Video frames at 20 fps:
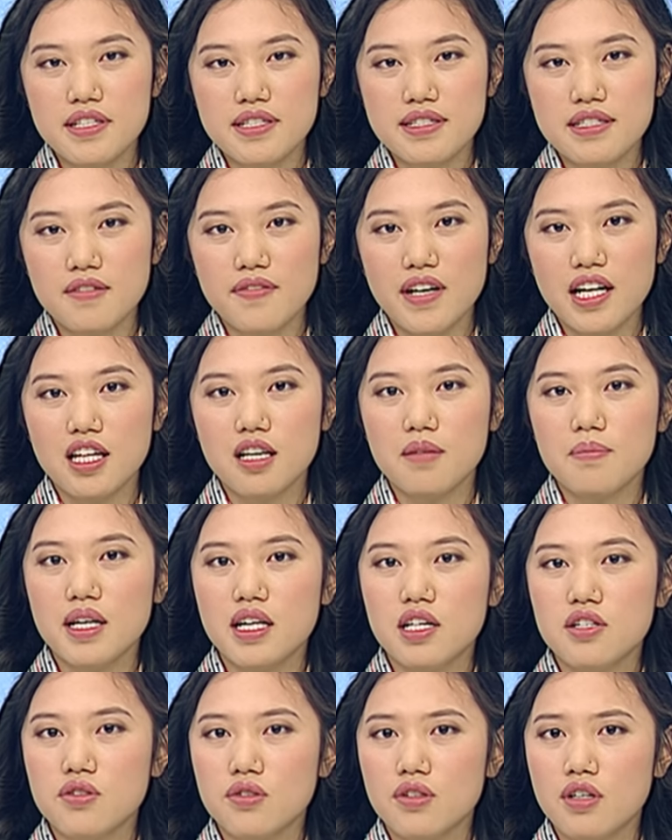
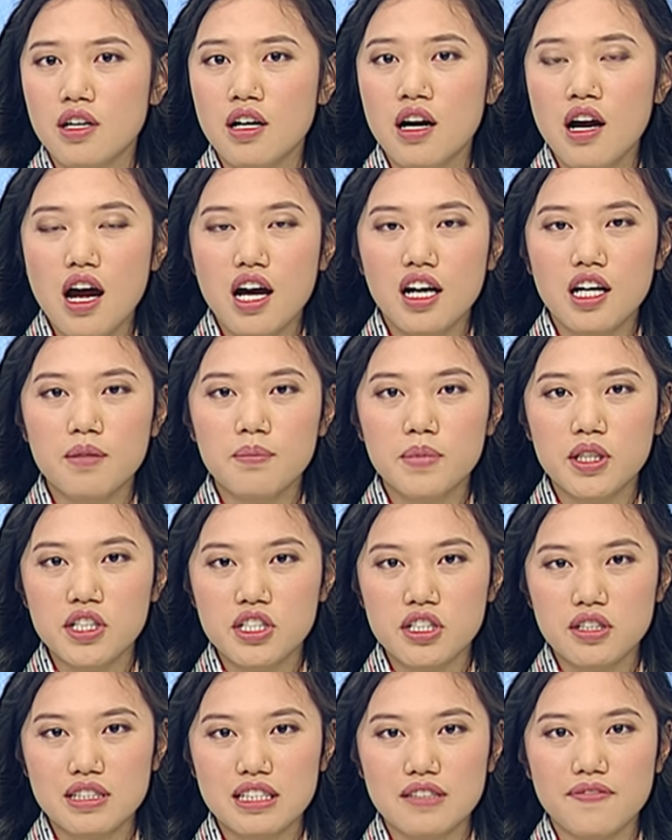development or
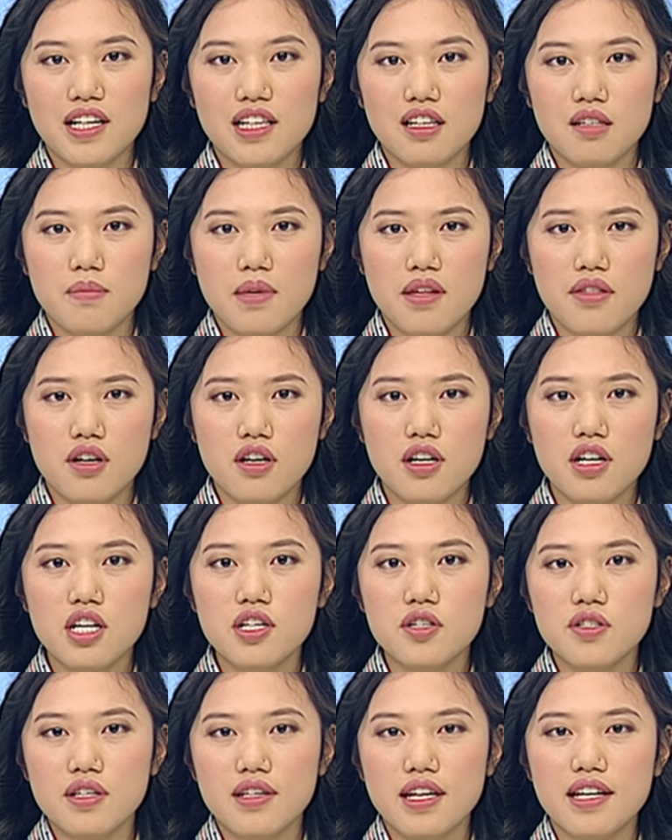commercial development there
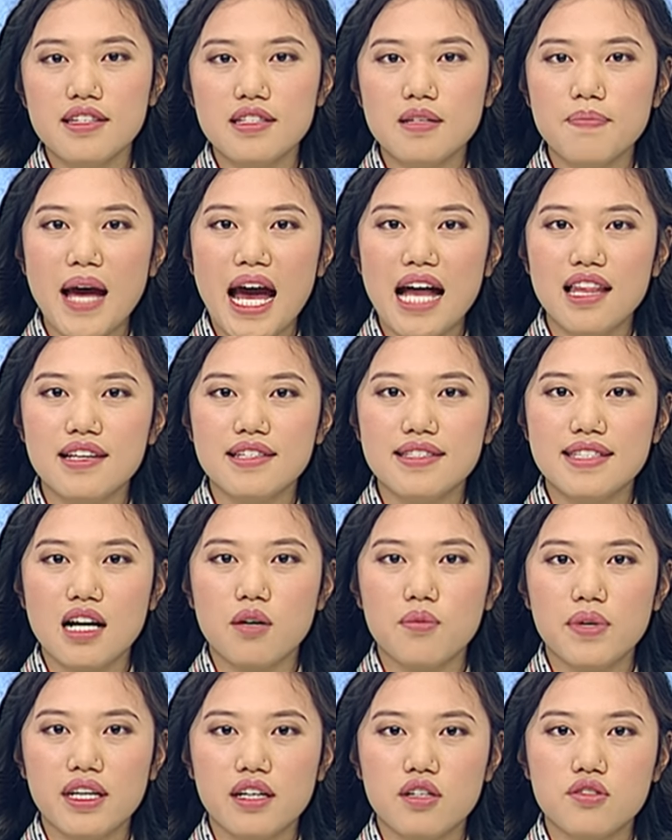is, is, a balance that
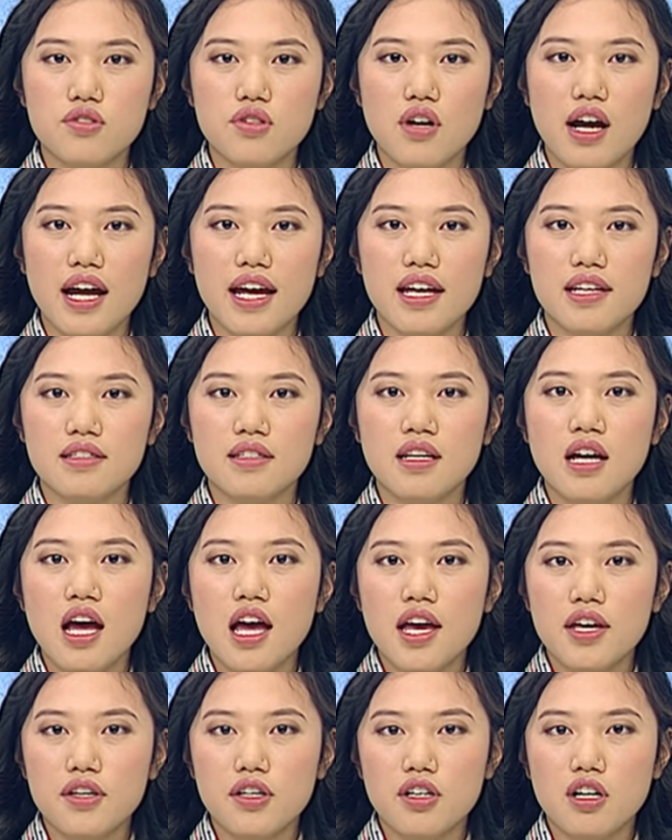we can try and
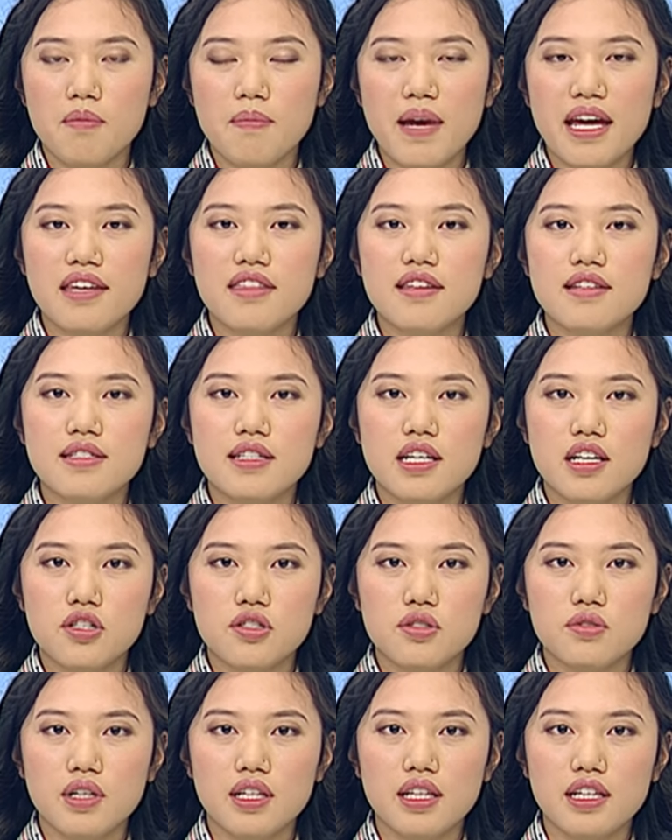you know make this
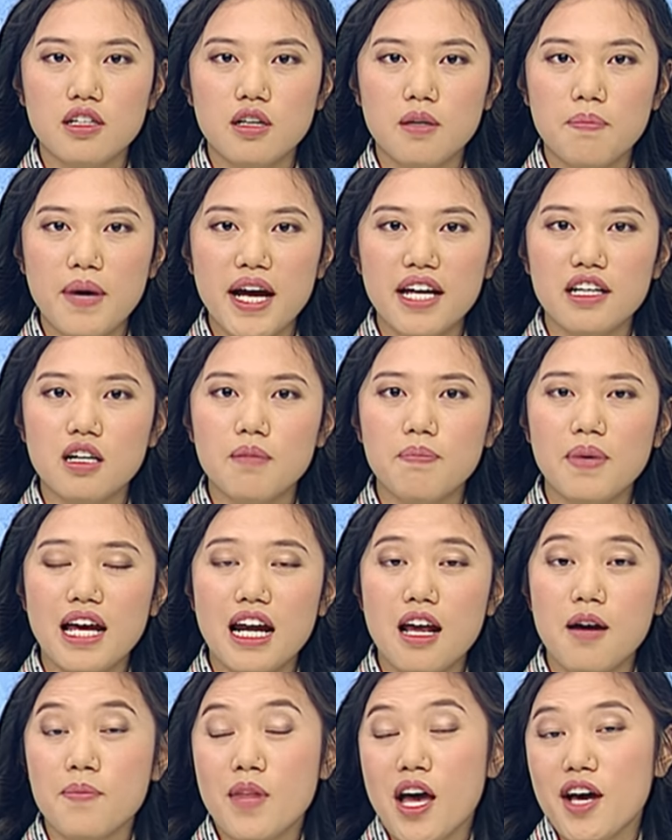issue a little better but
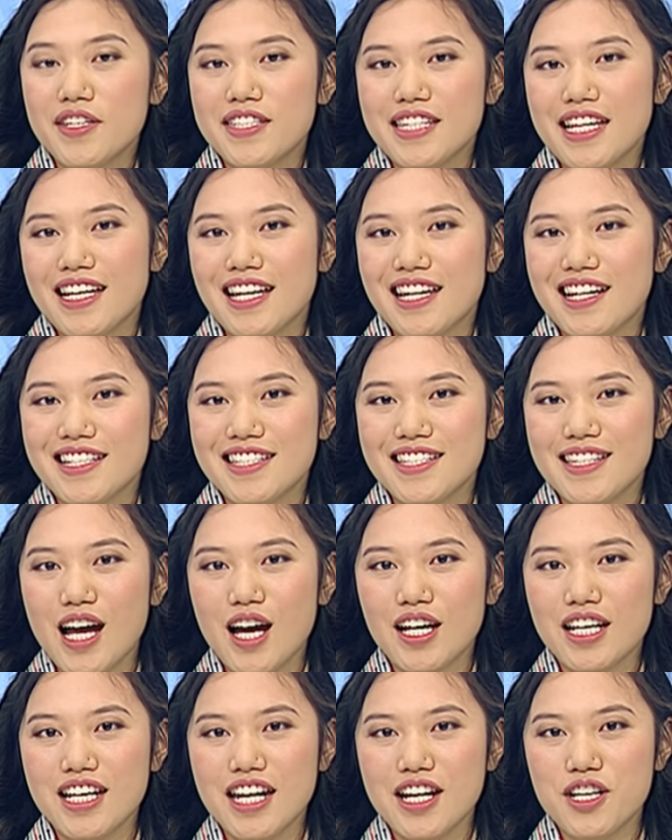i'm not saying it's
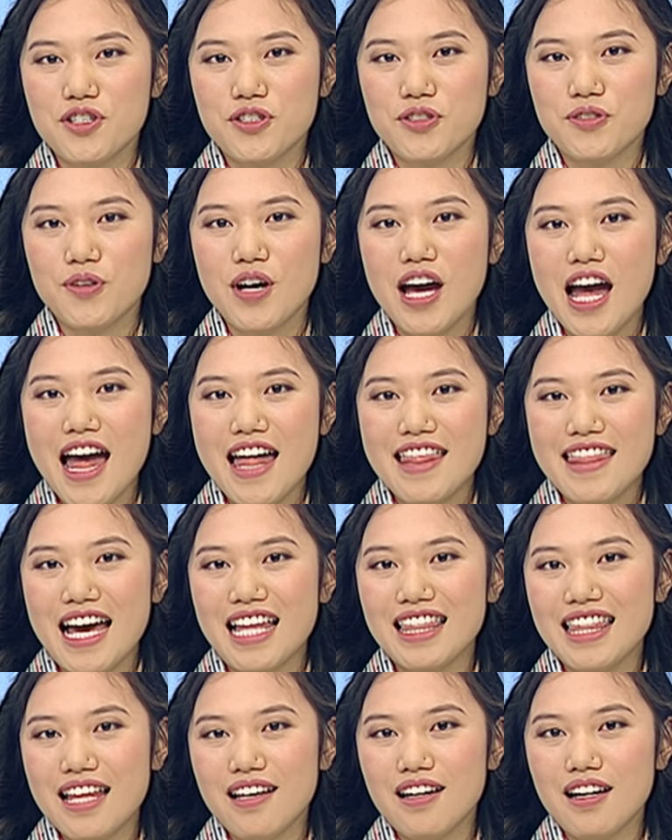not an issue that
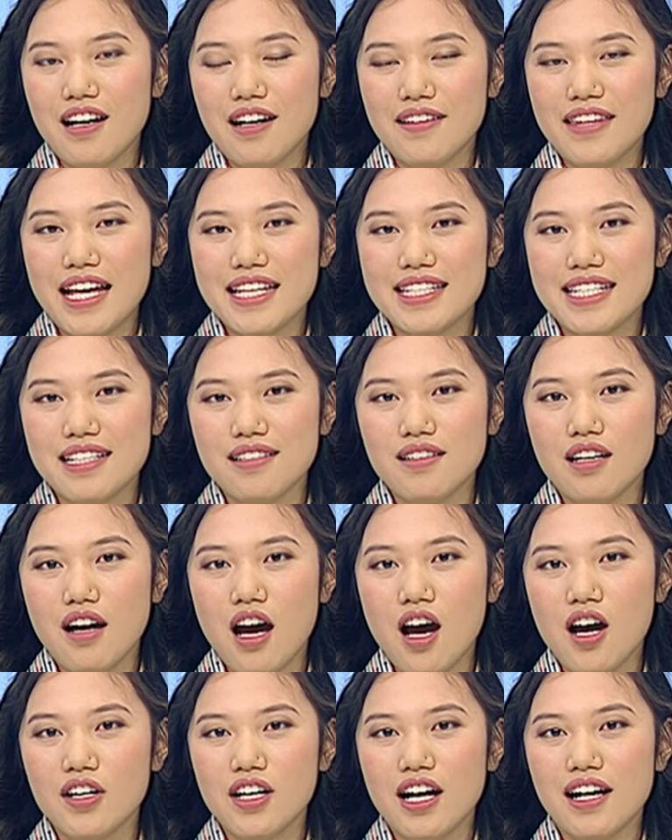uh, that mm -hmm.
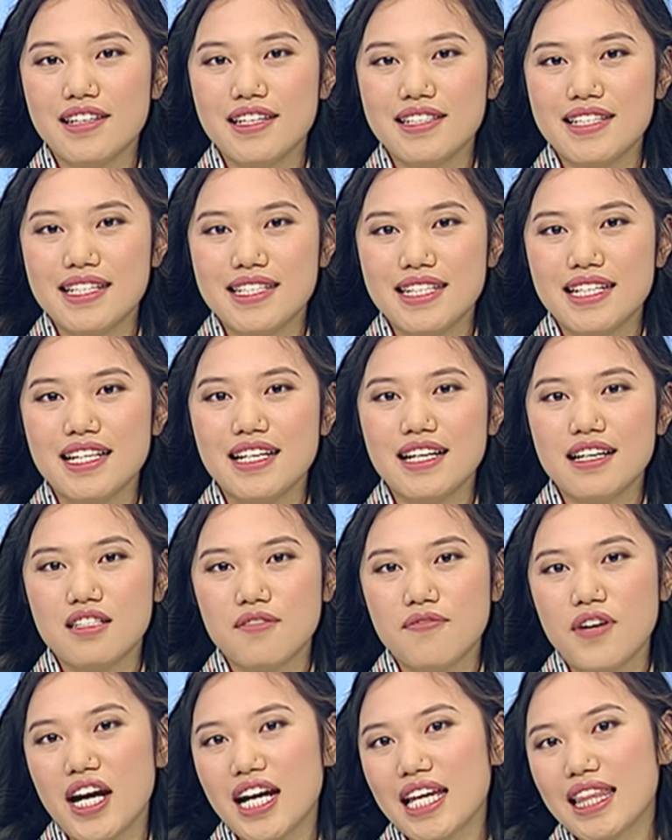hong kong as a city is
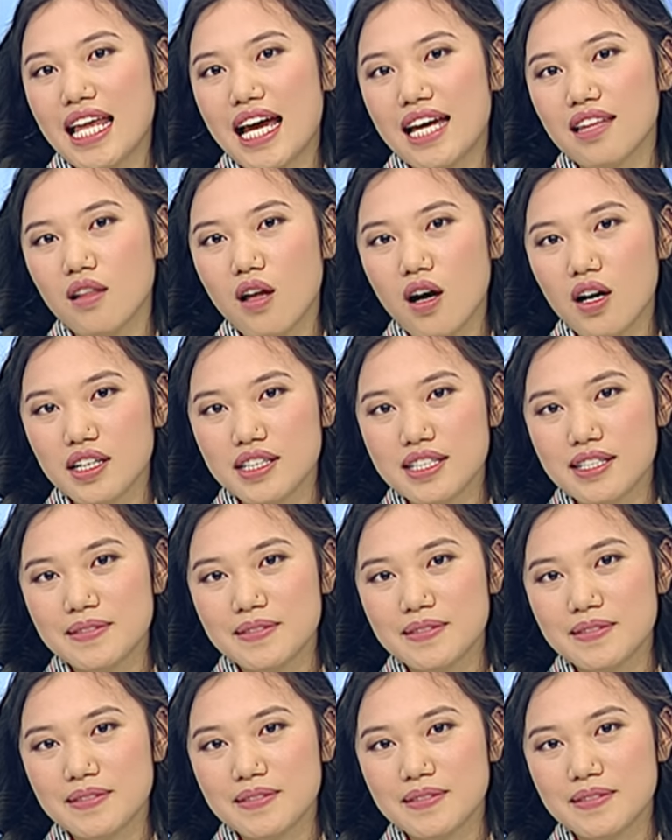very landlocked